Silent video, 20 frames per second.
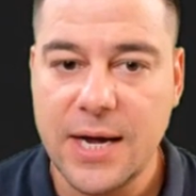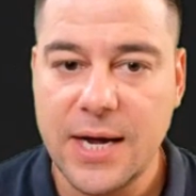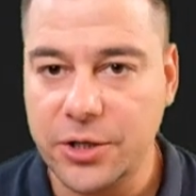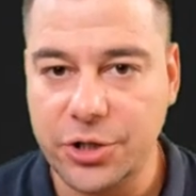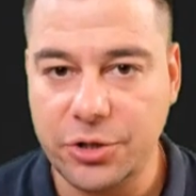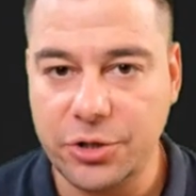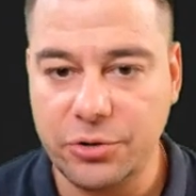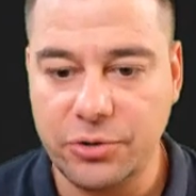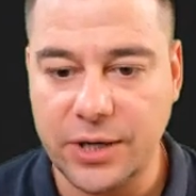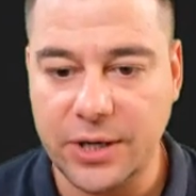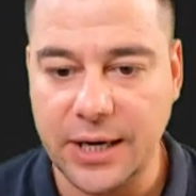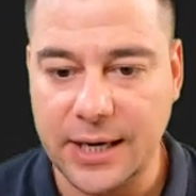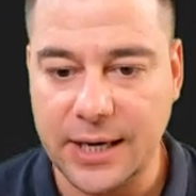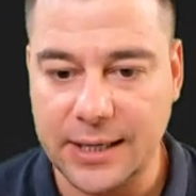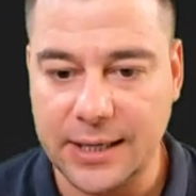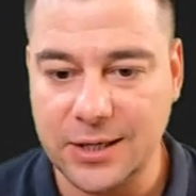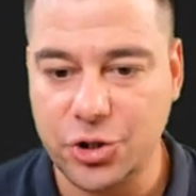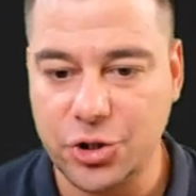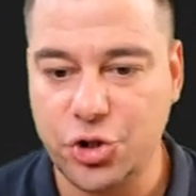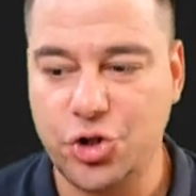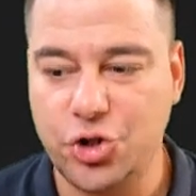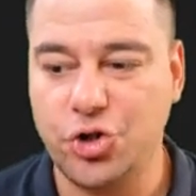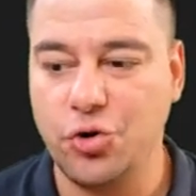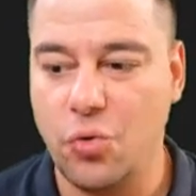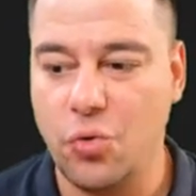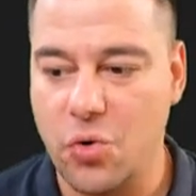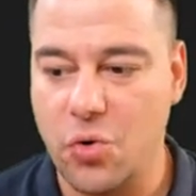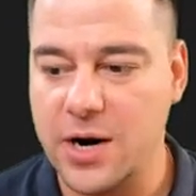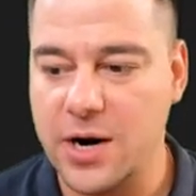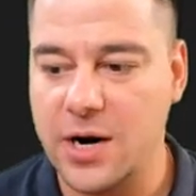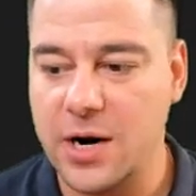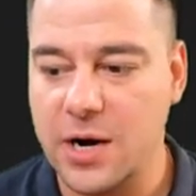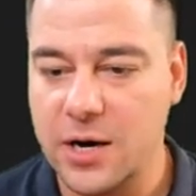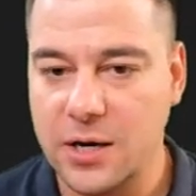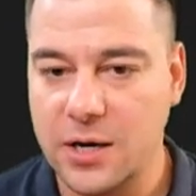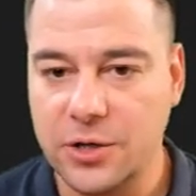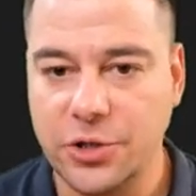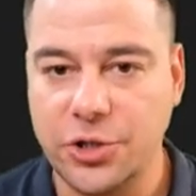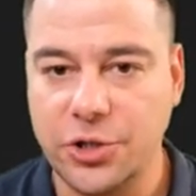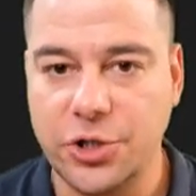You can join
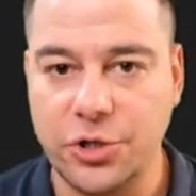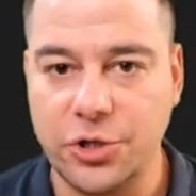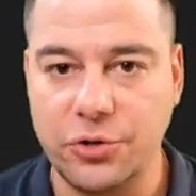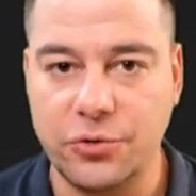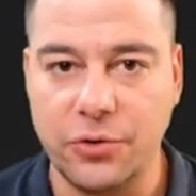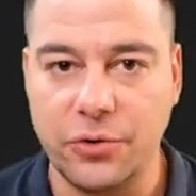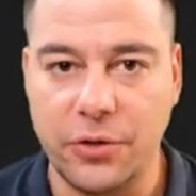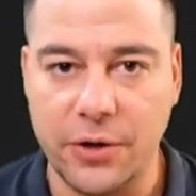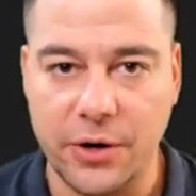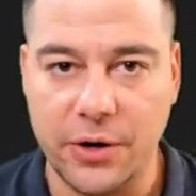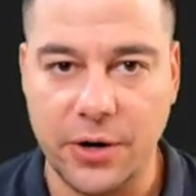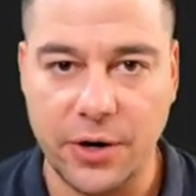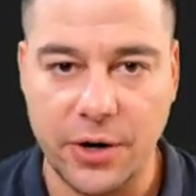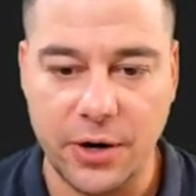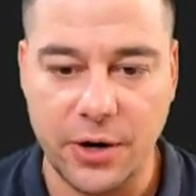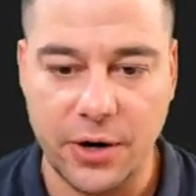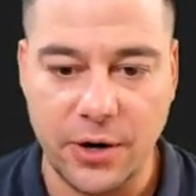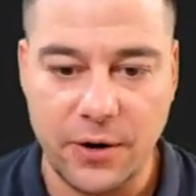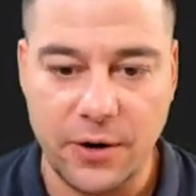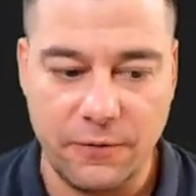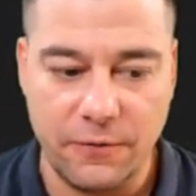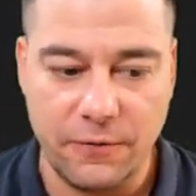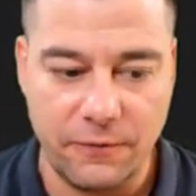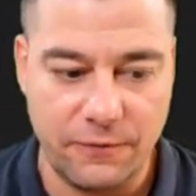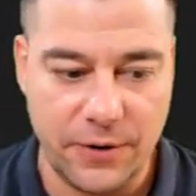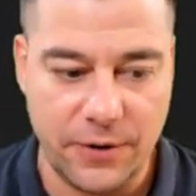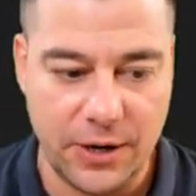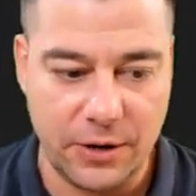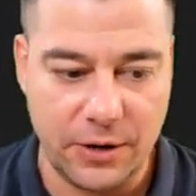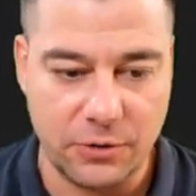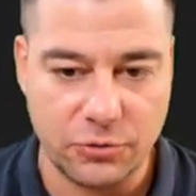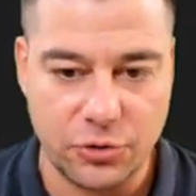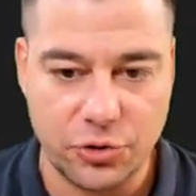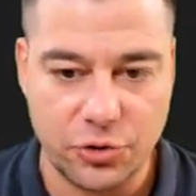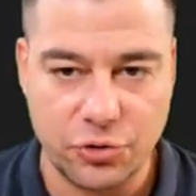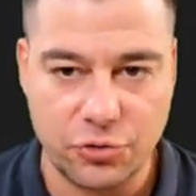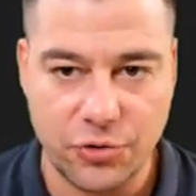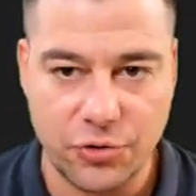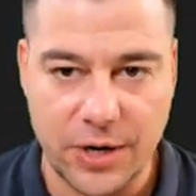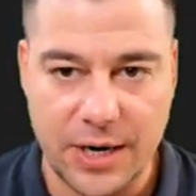to the video
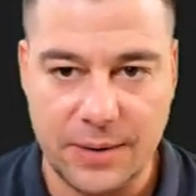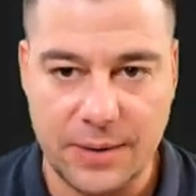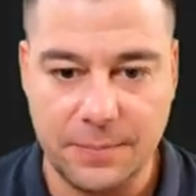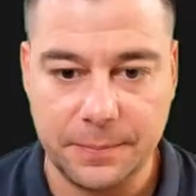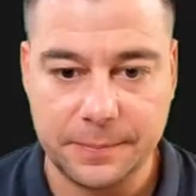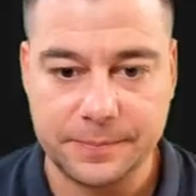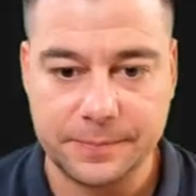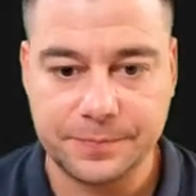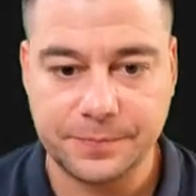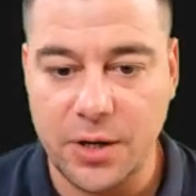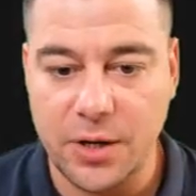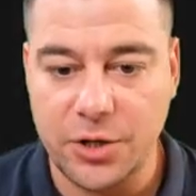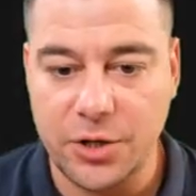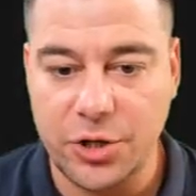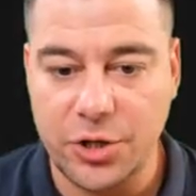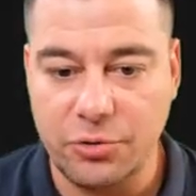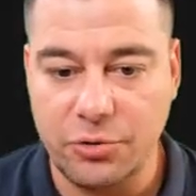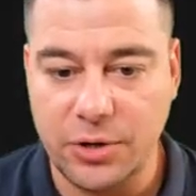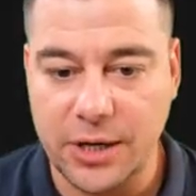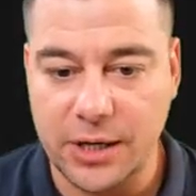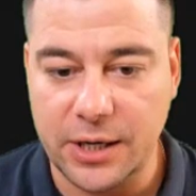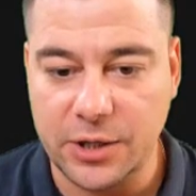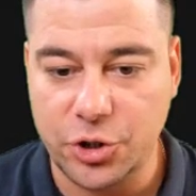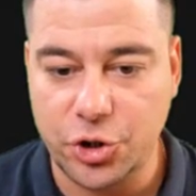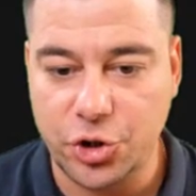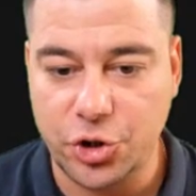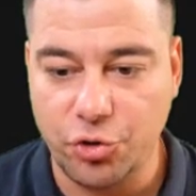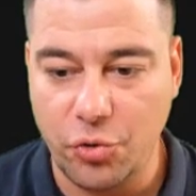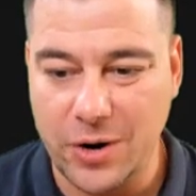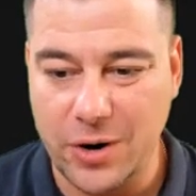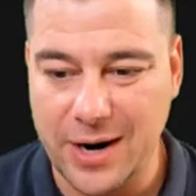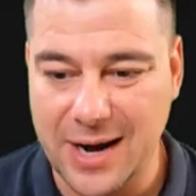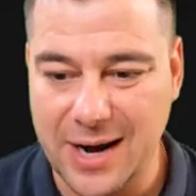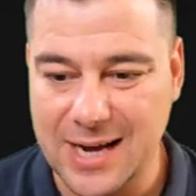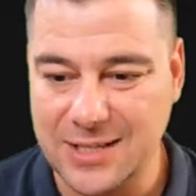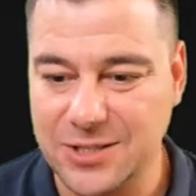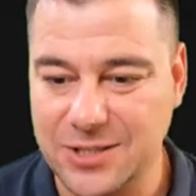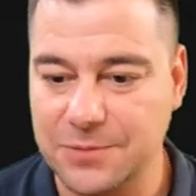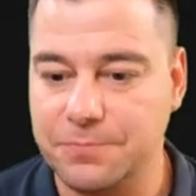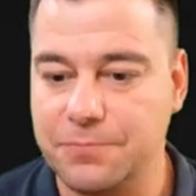stream. You can join
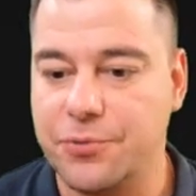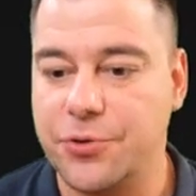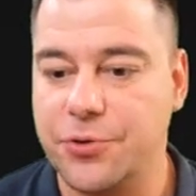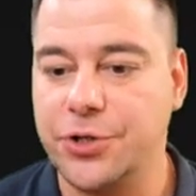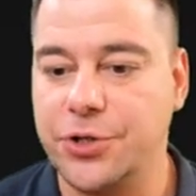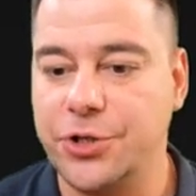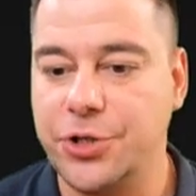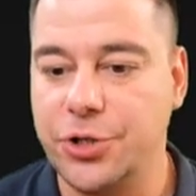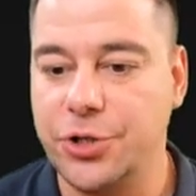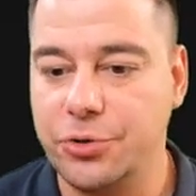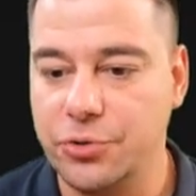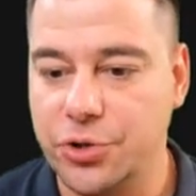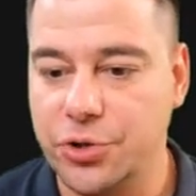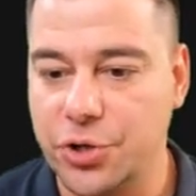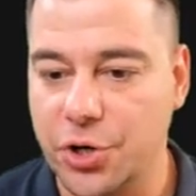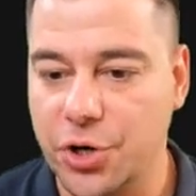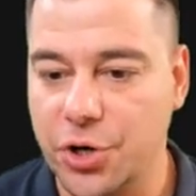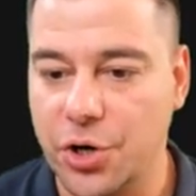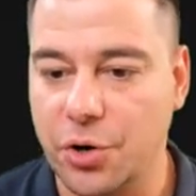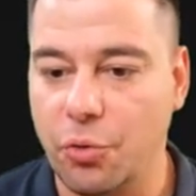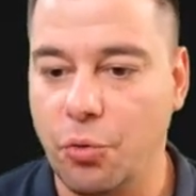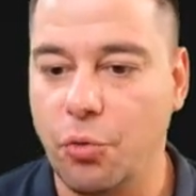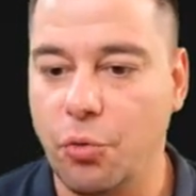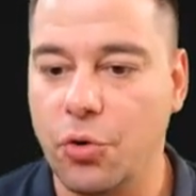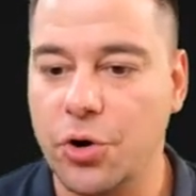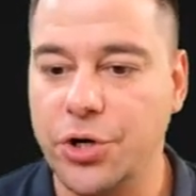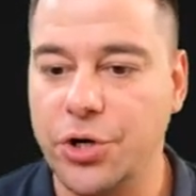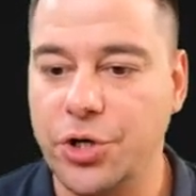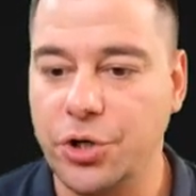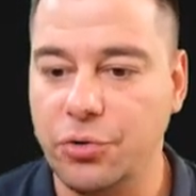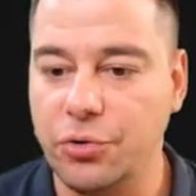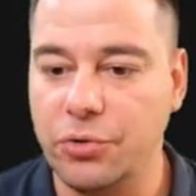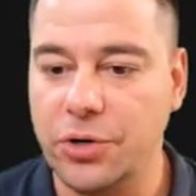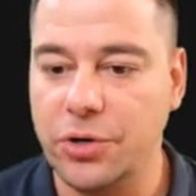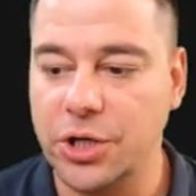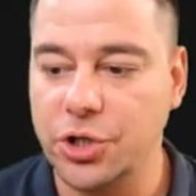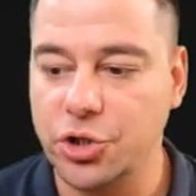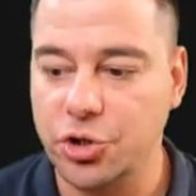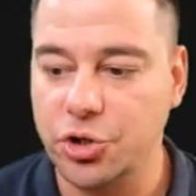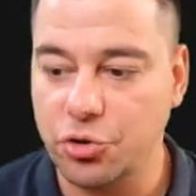as a producer, or you
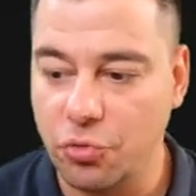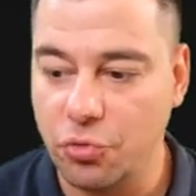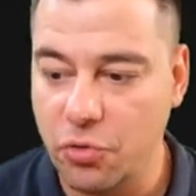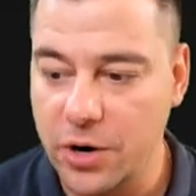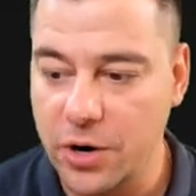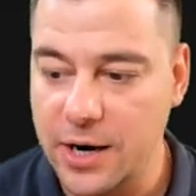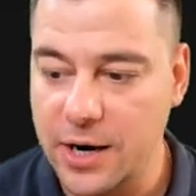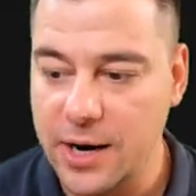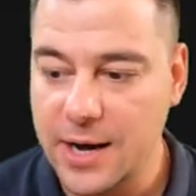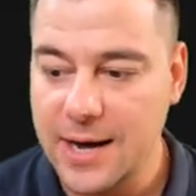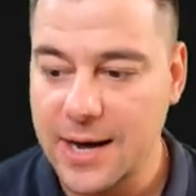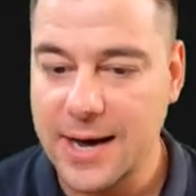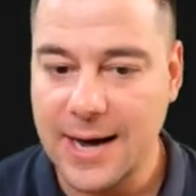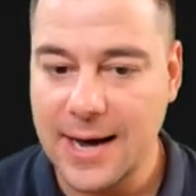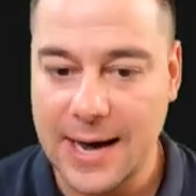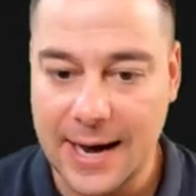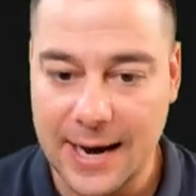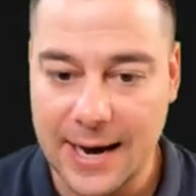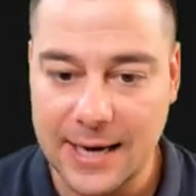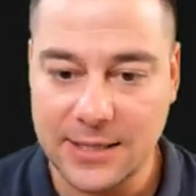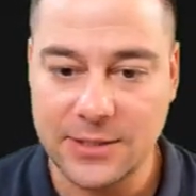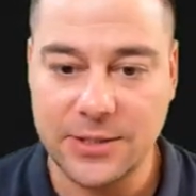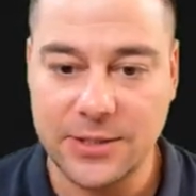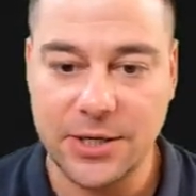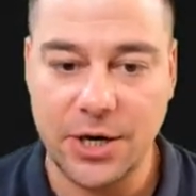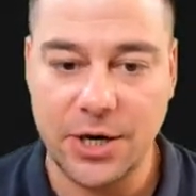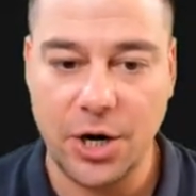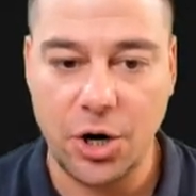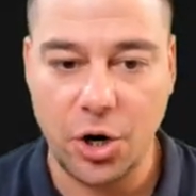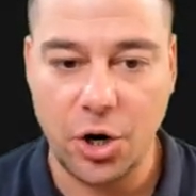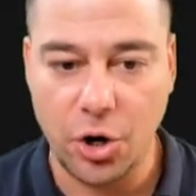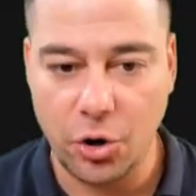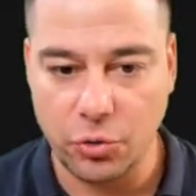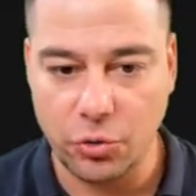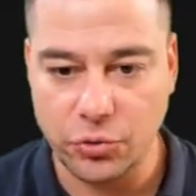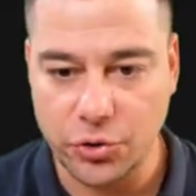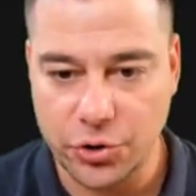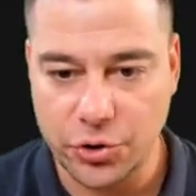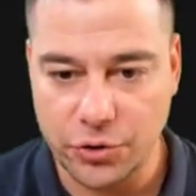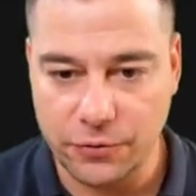can join as a
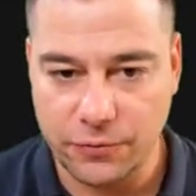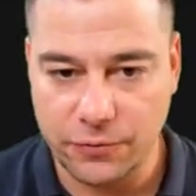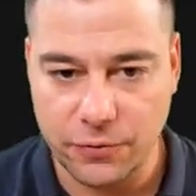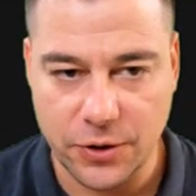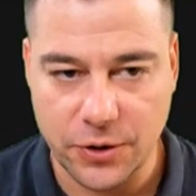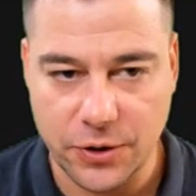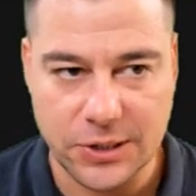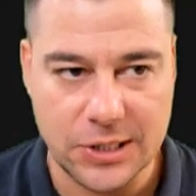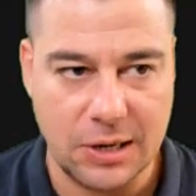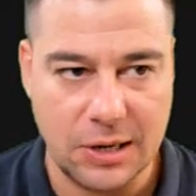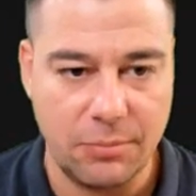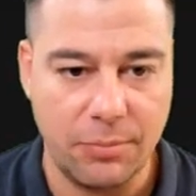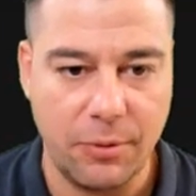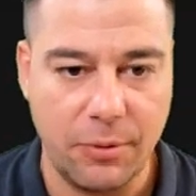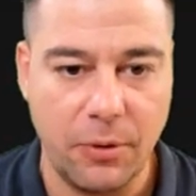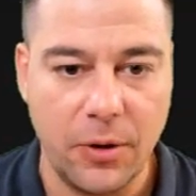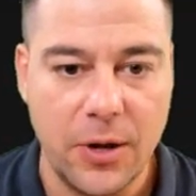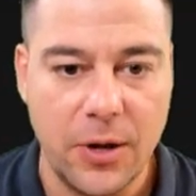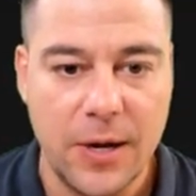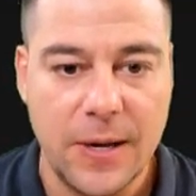host, for example.